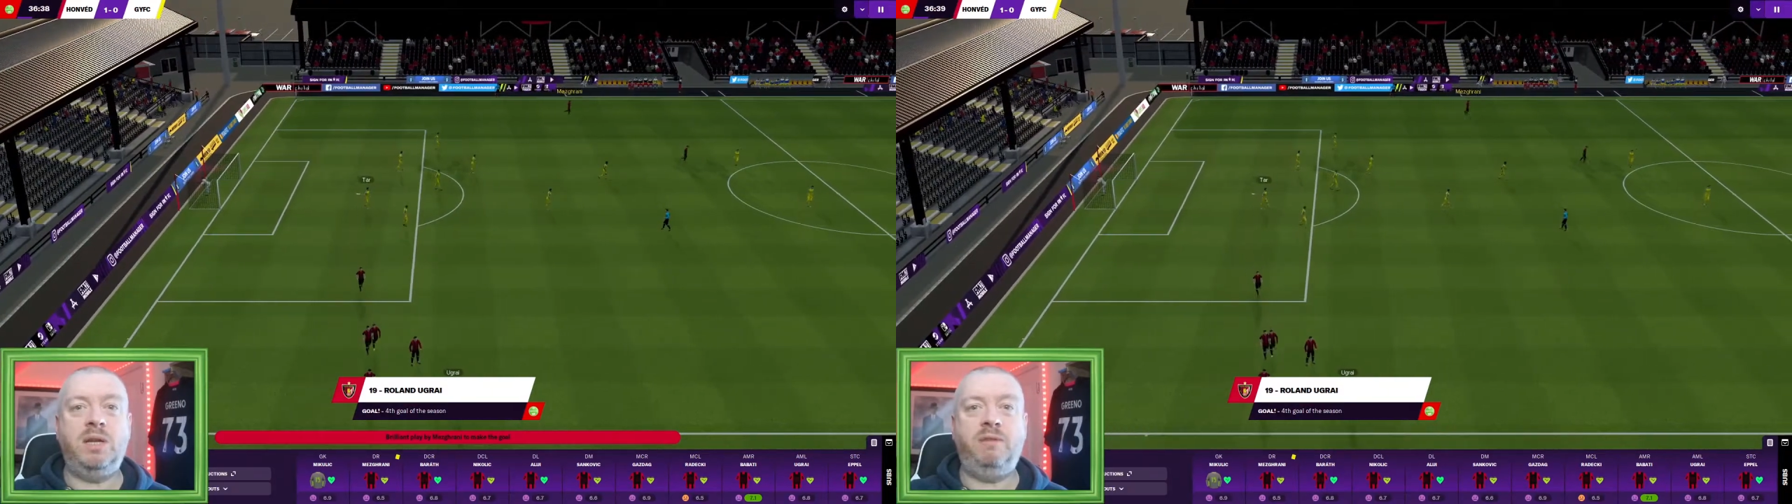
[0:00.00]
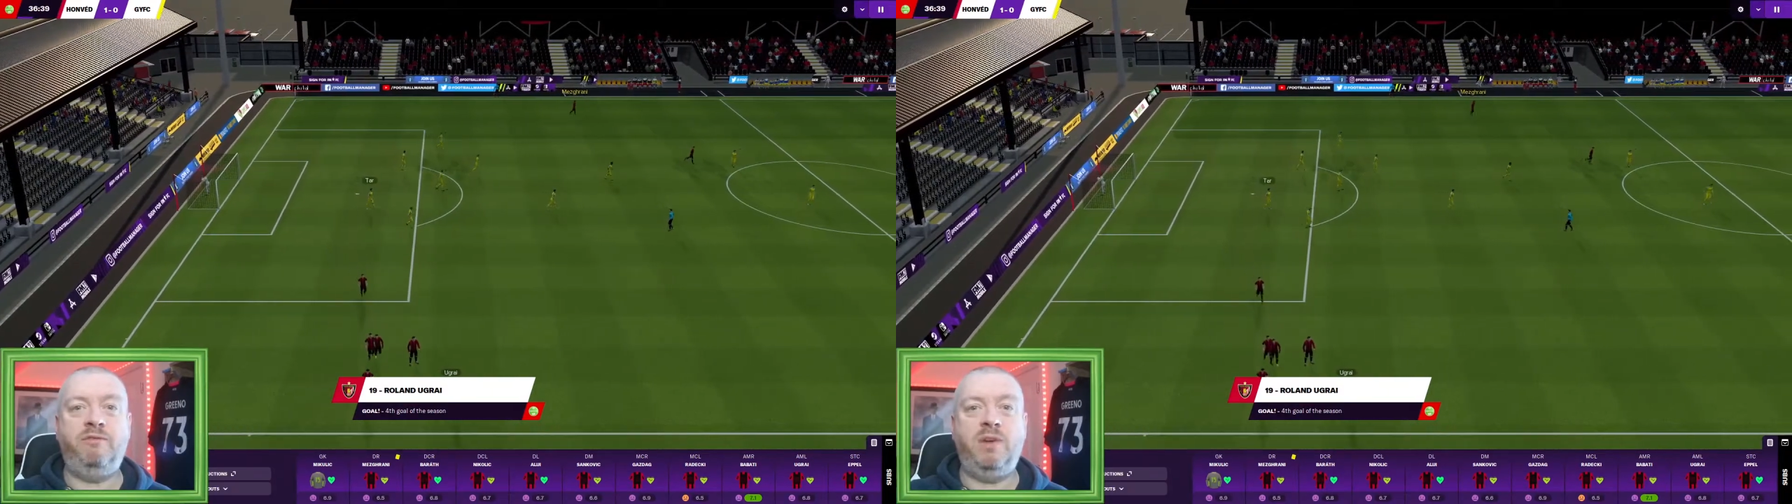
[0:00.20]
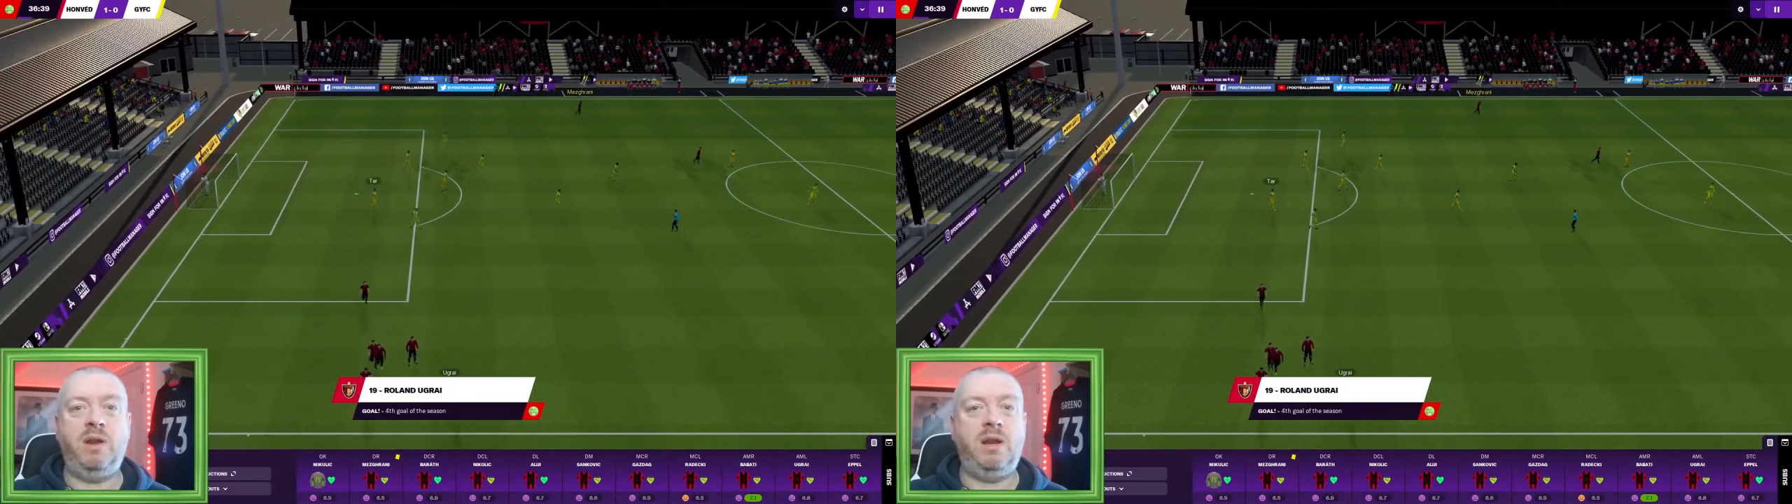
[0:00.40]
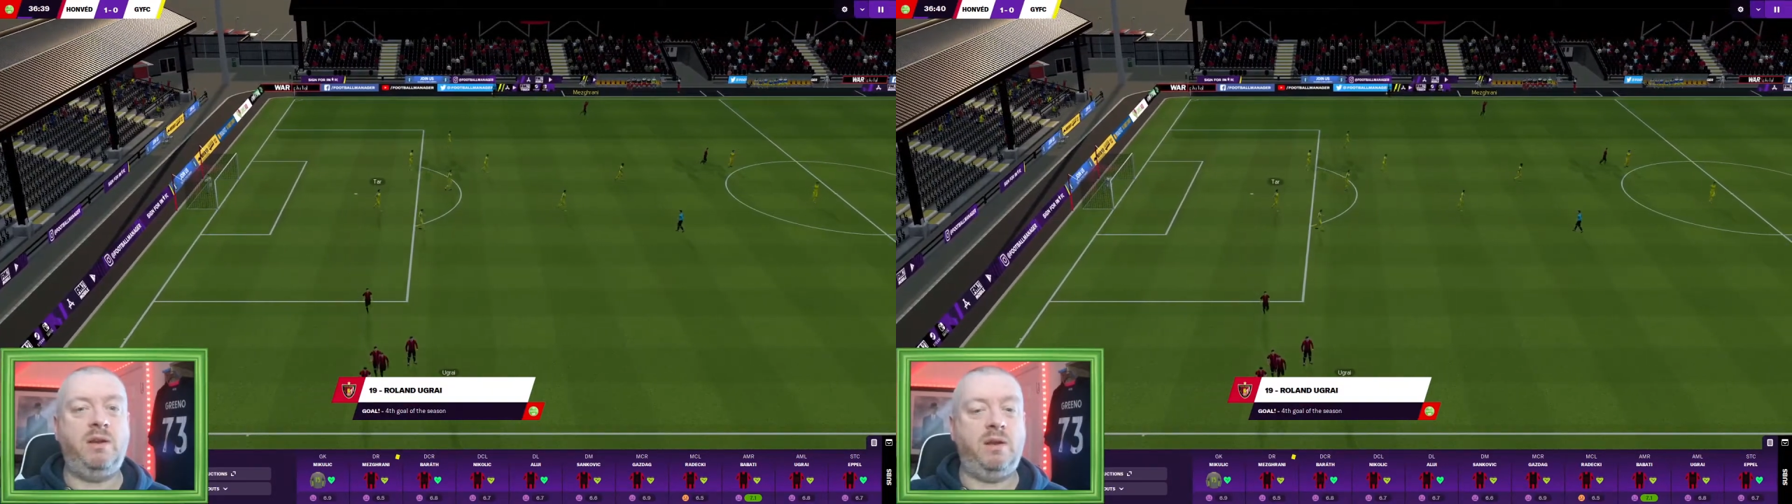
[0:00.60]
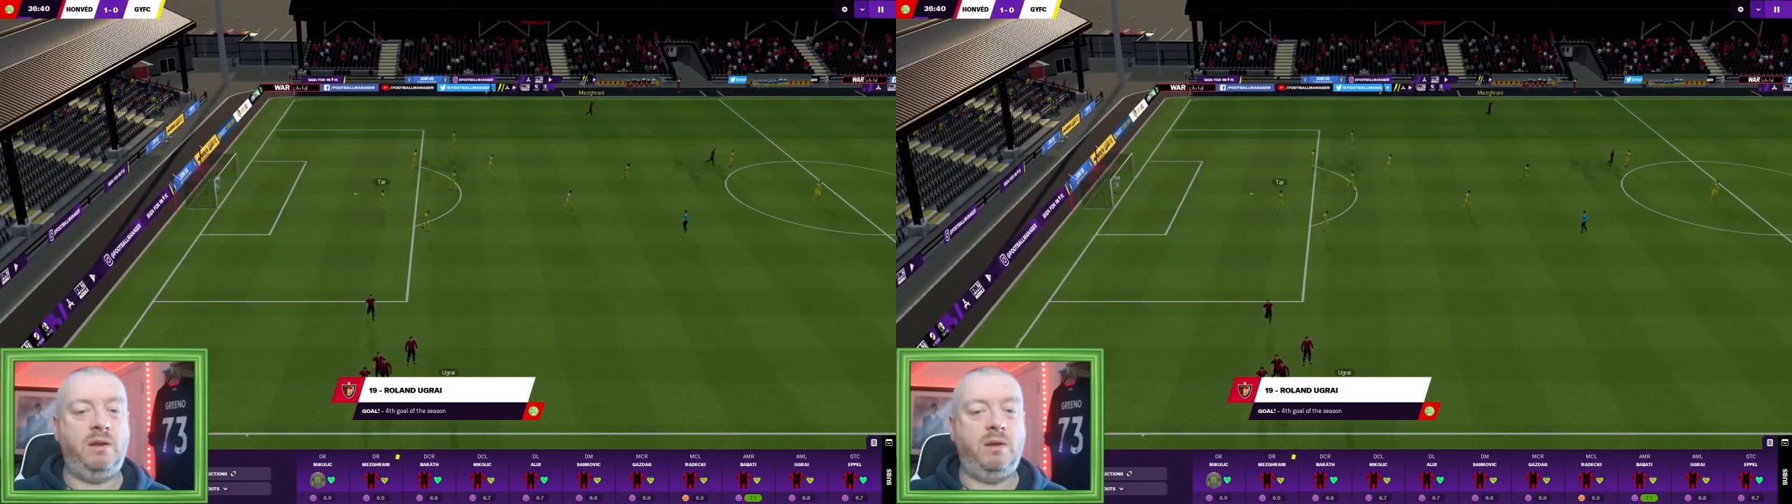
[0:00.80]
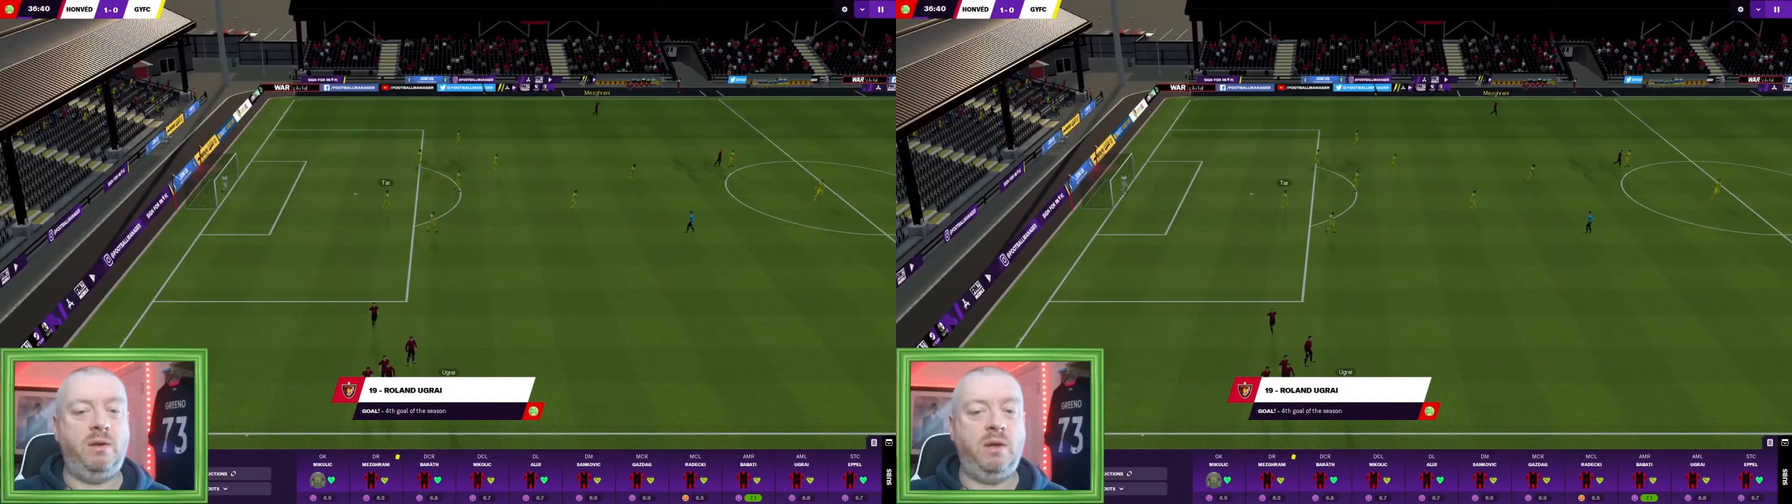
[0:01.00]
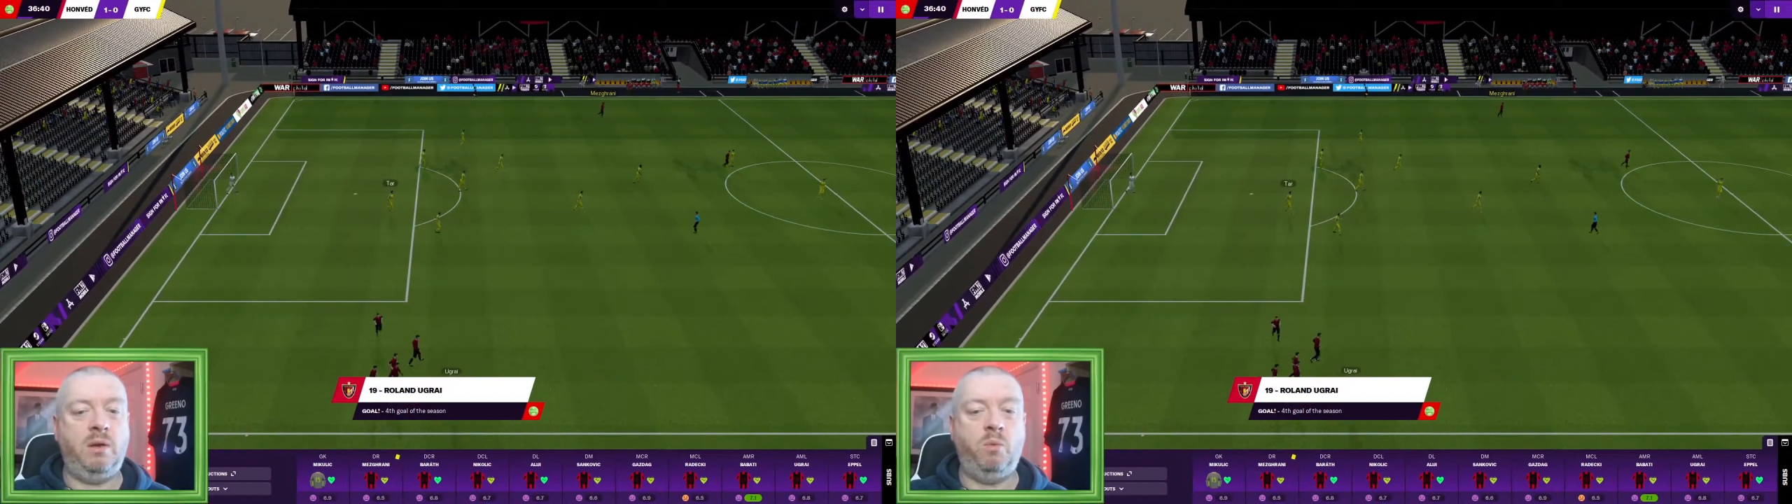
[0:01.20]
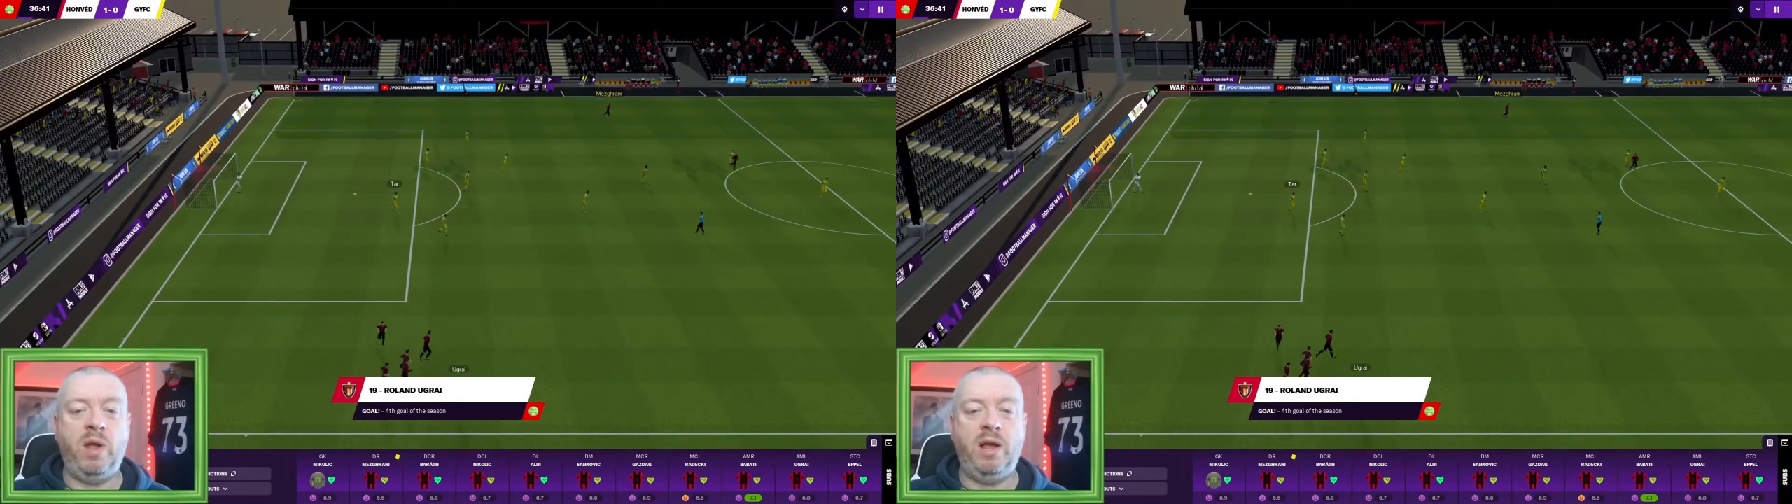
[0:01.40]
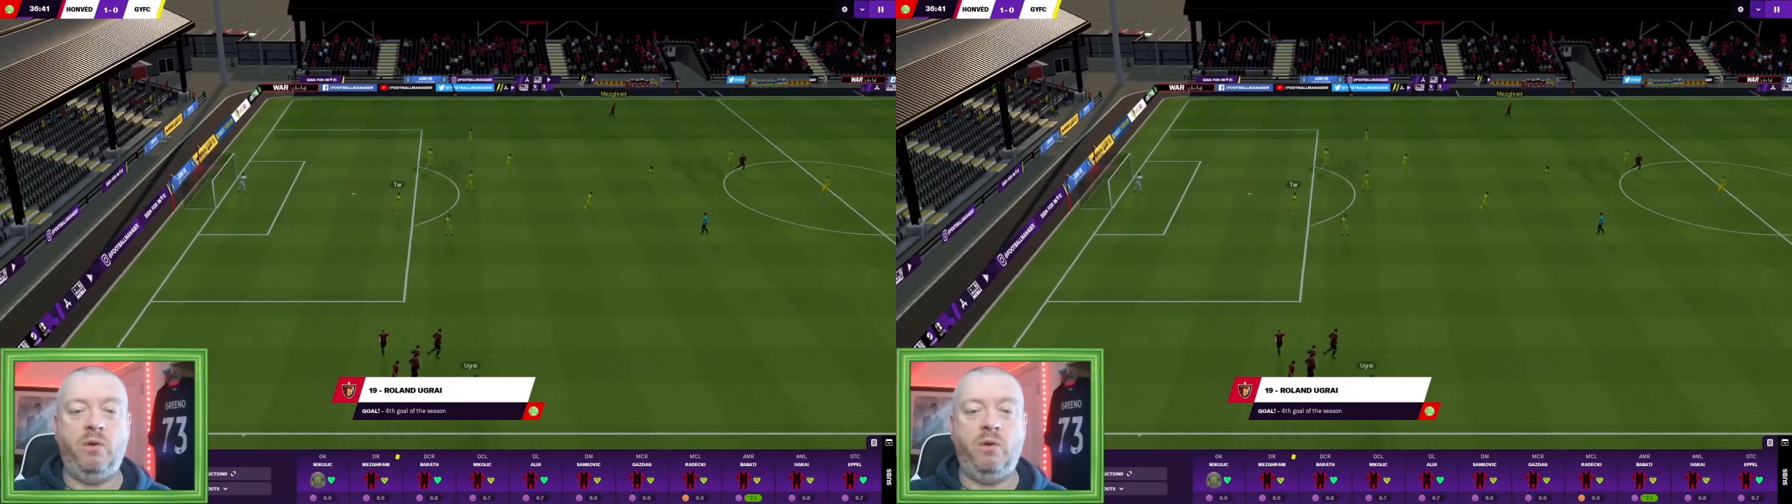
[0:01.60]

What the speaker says: Inverted winger